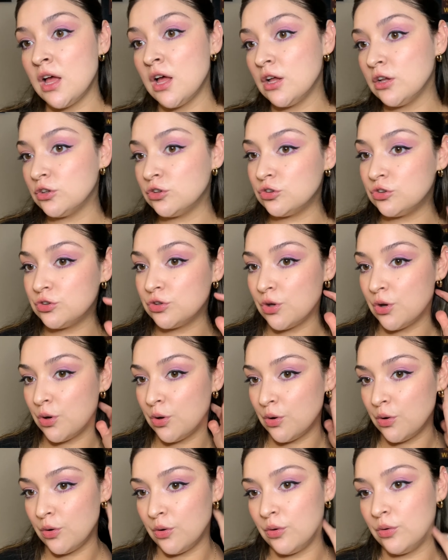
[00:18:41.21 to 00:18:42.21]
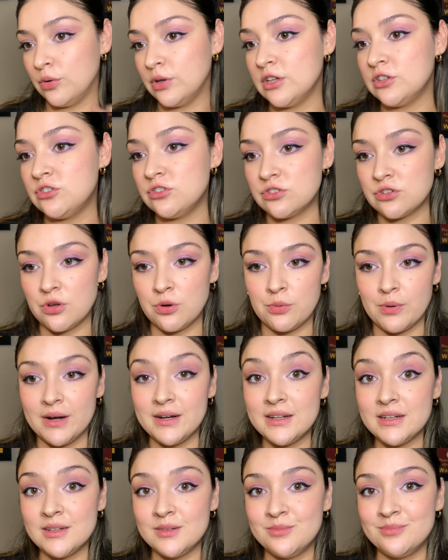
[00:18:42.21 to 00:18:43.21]
so let's just go right
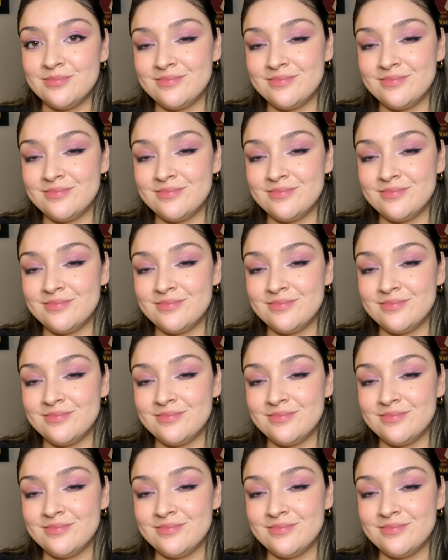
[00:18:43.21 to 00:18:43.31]
in.